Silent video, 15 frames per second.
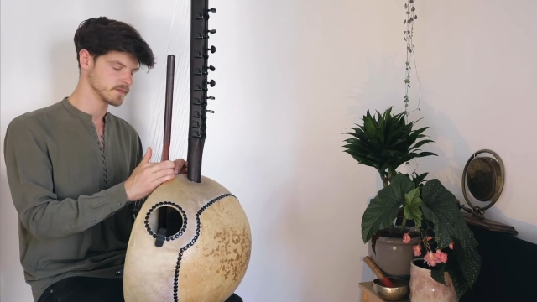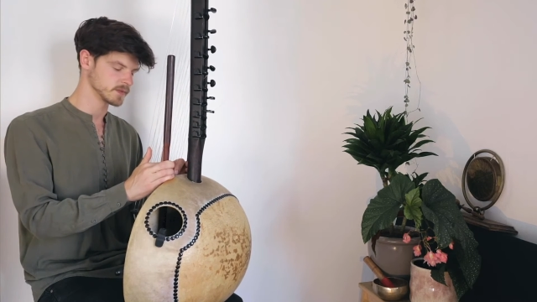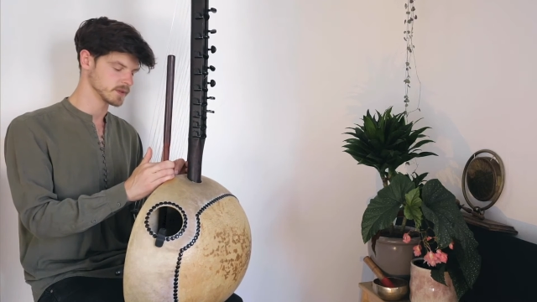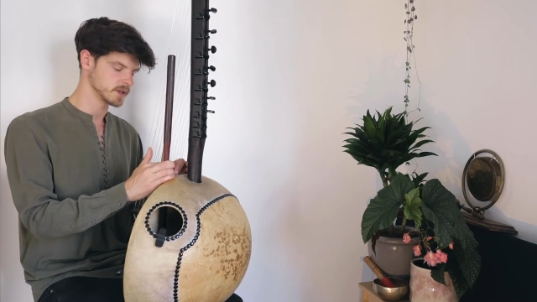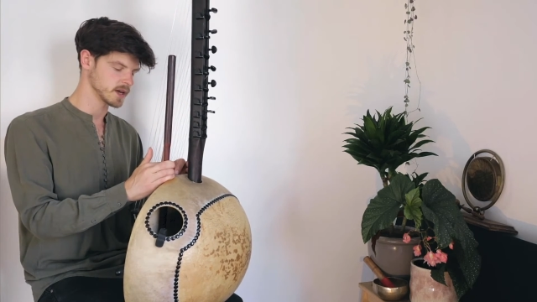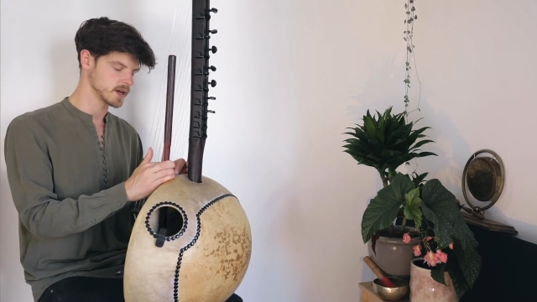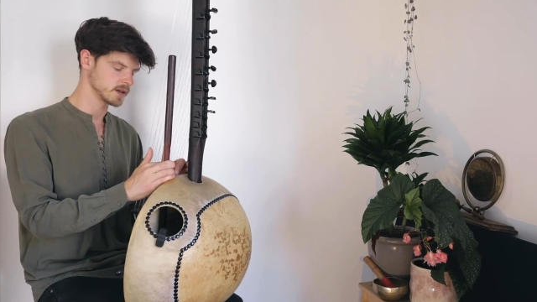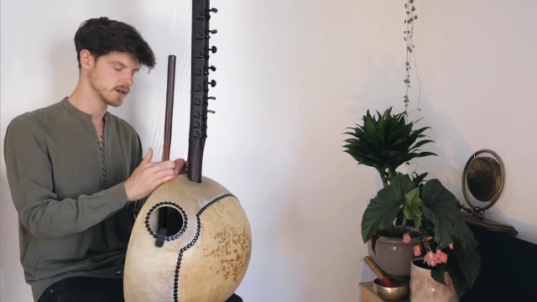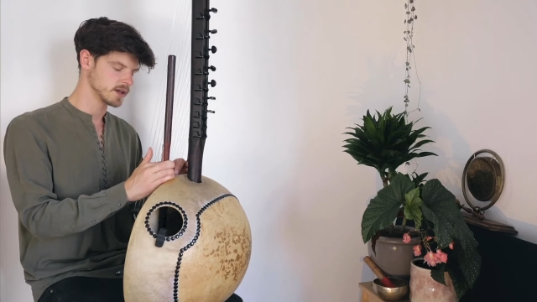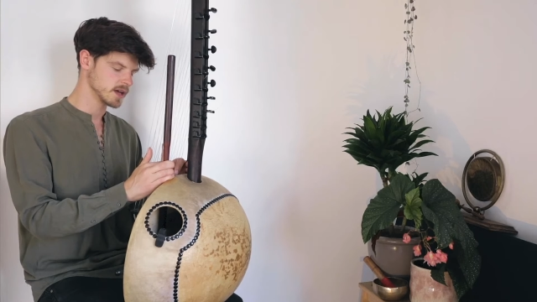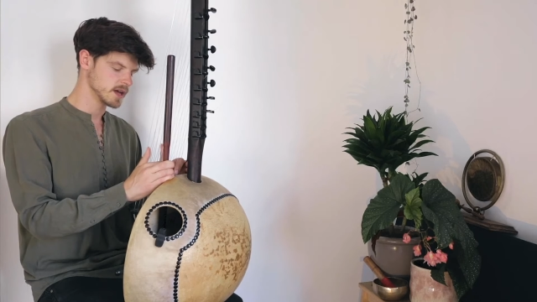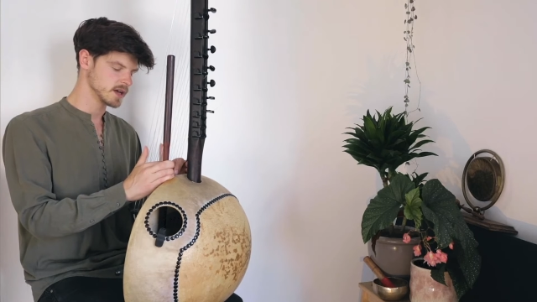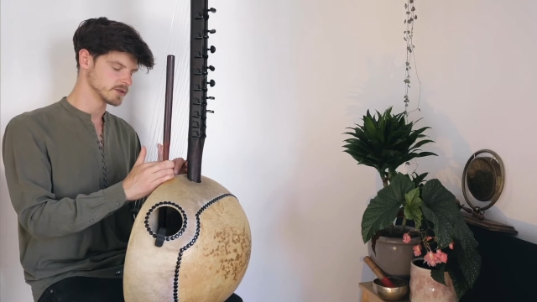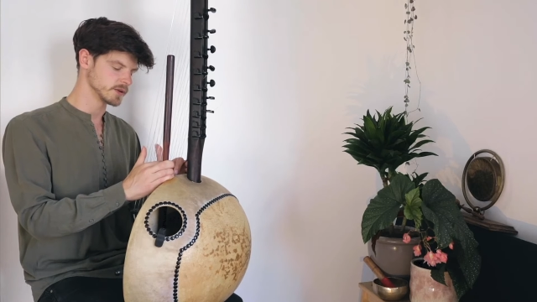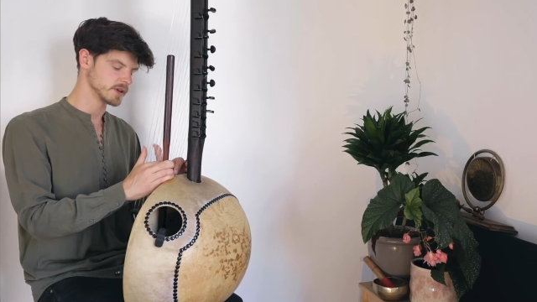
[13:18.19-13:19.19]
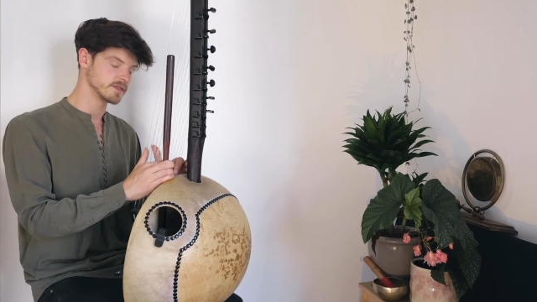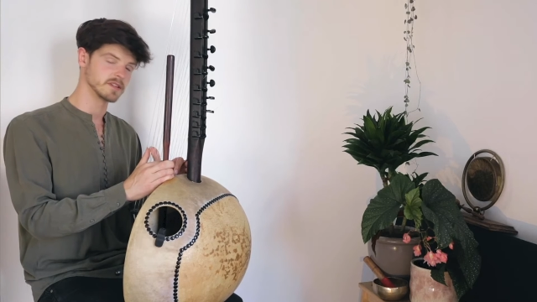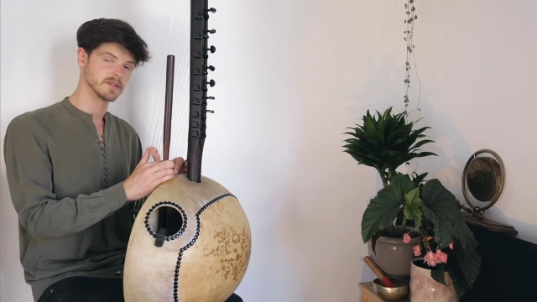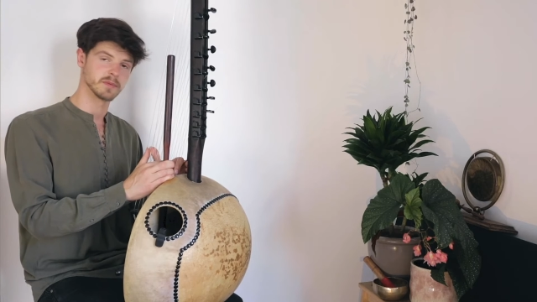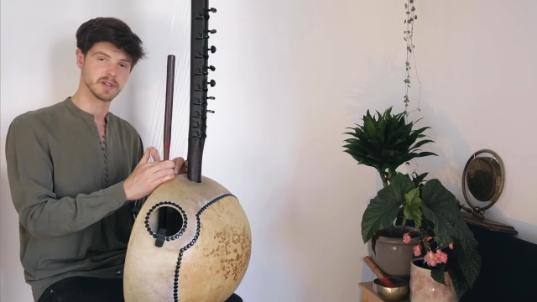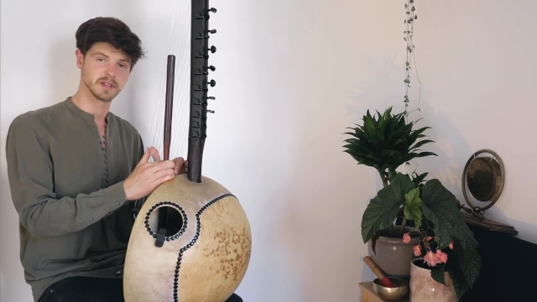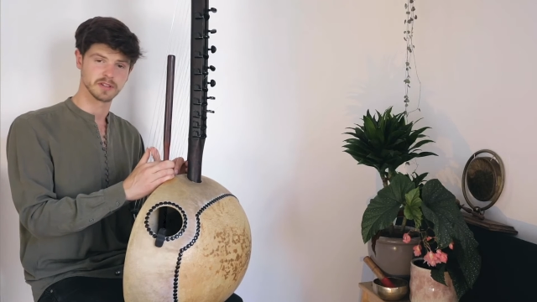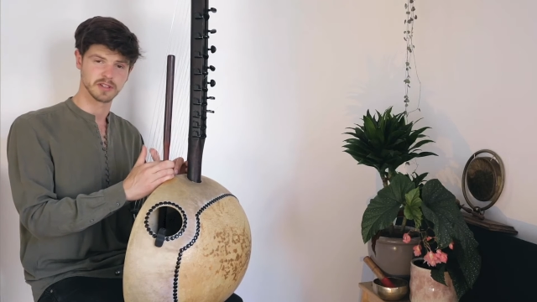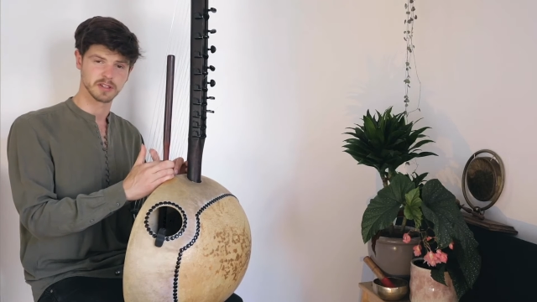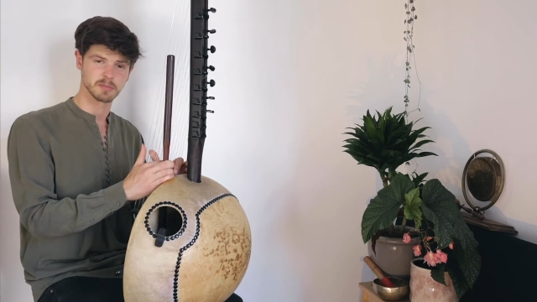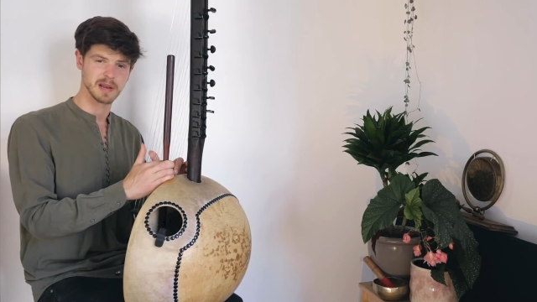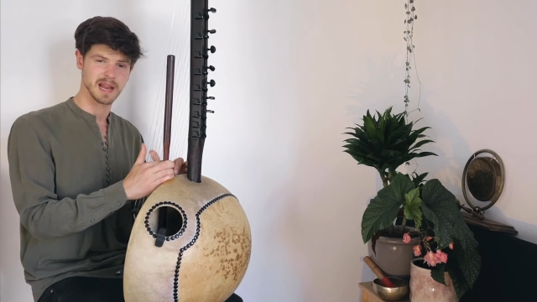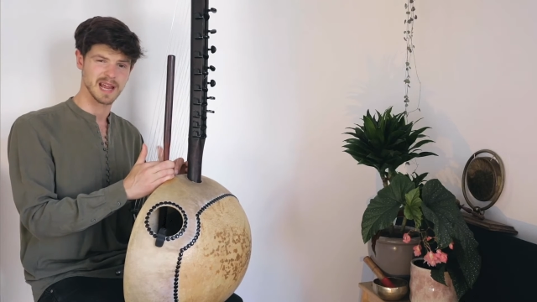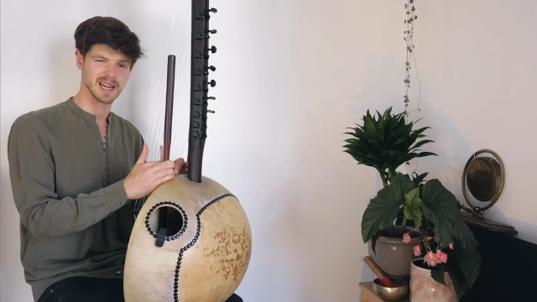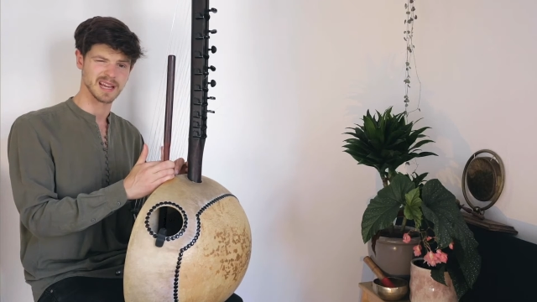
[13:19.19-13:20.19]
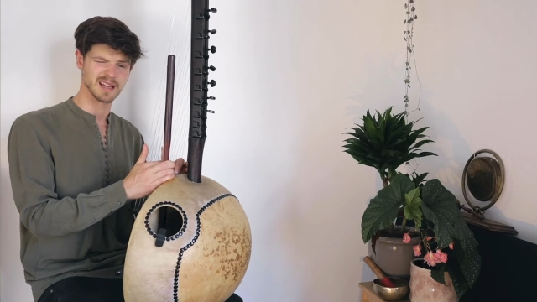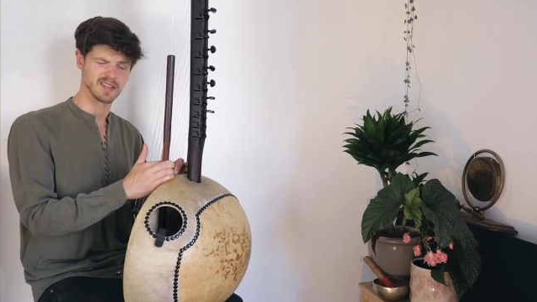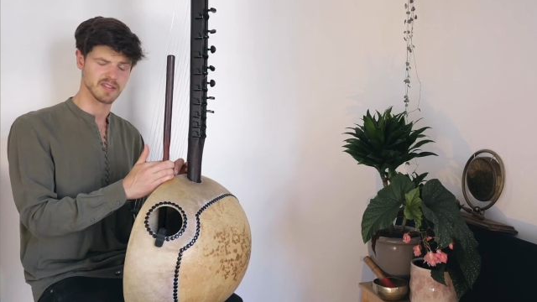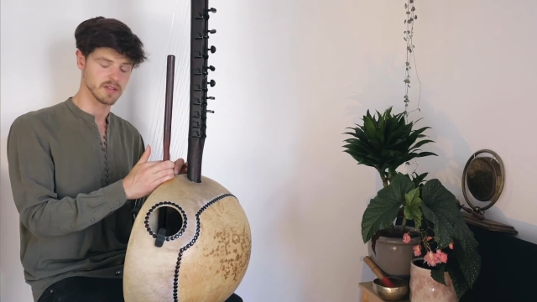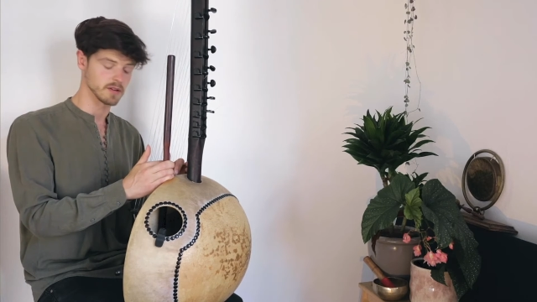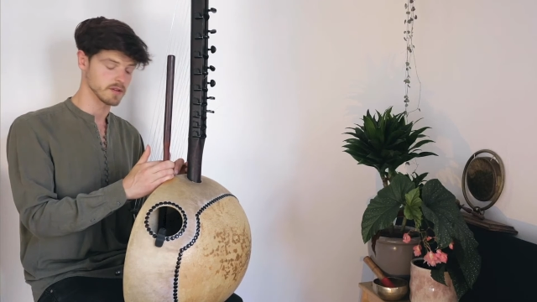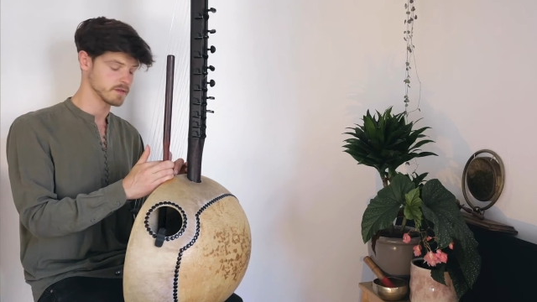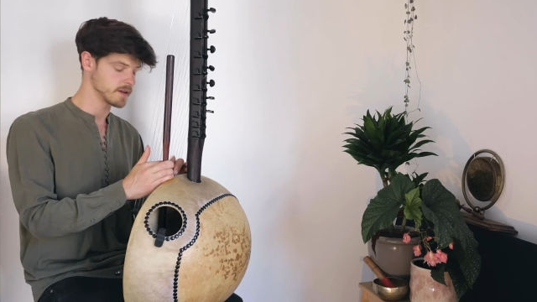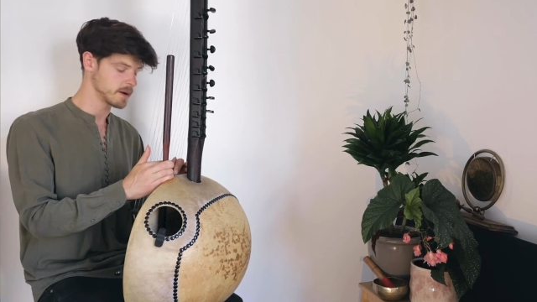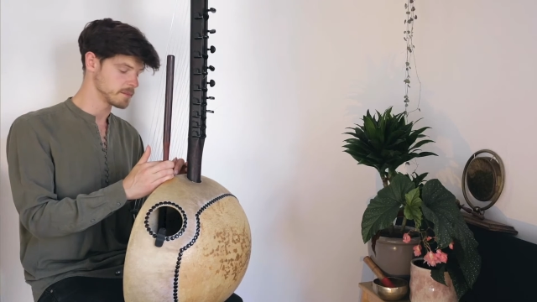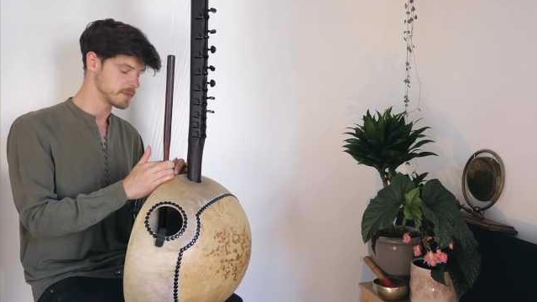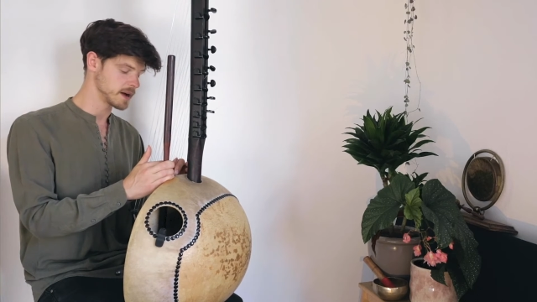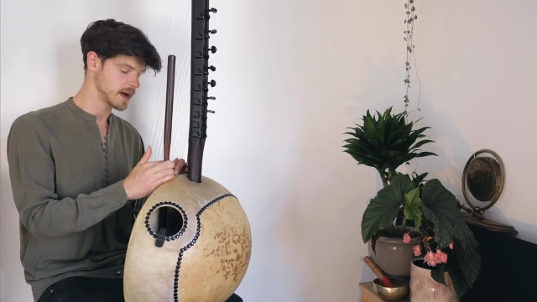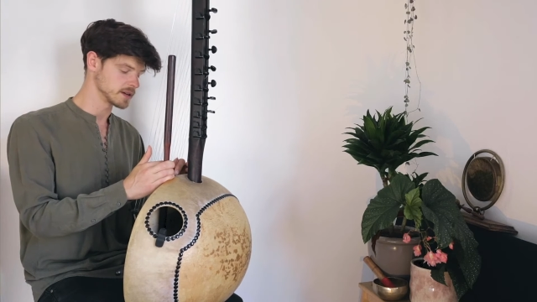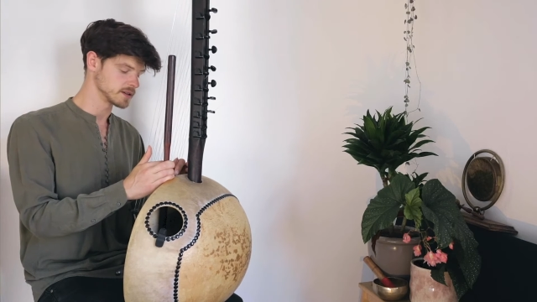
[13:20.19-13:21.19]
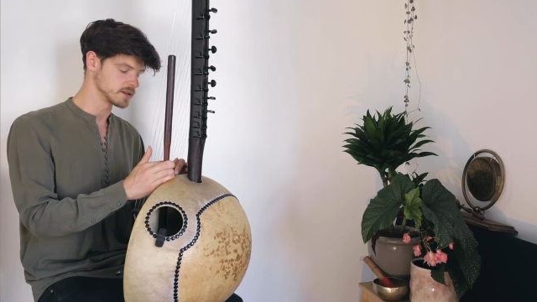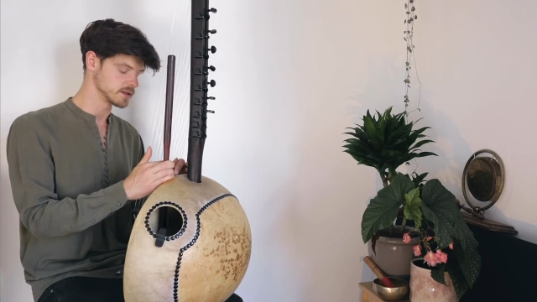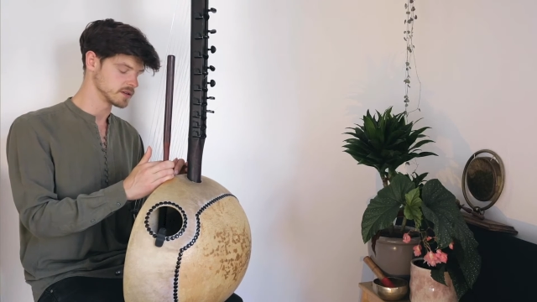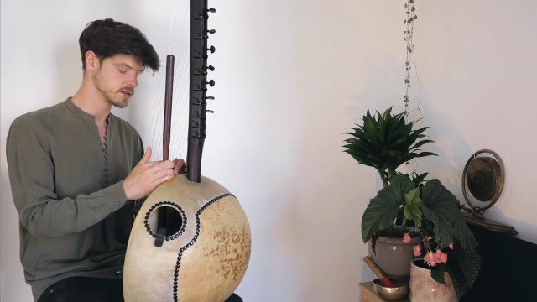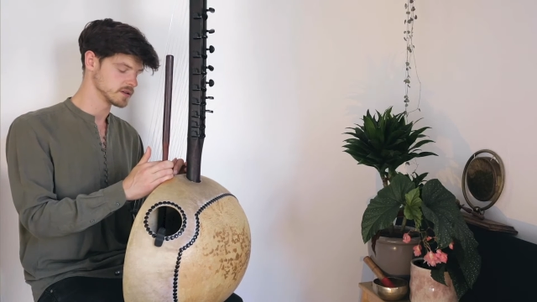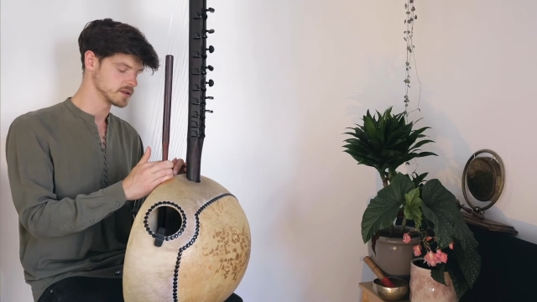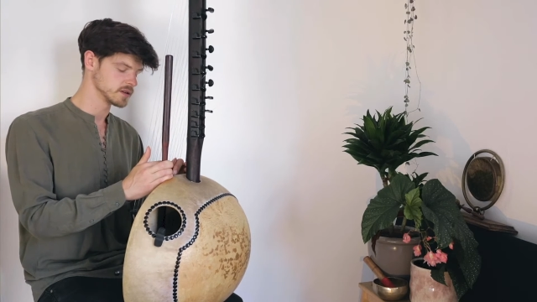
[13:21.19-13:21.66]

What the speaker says: Okay, so even when you're just playing the thumb pattern,